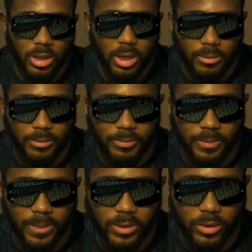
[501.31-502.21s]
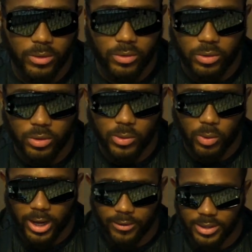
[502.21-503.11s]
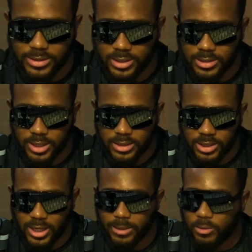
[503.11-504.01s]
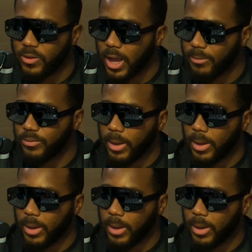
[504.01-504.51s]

Kiddwaya is, and to let them know that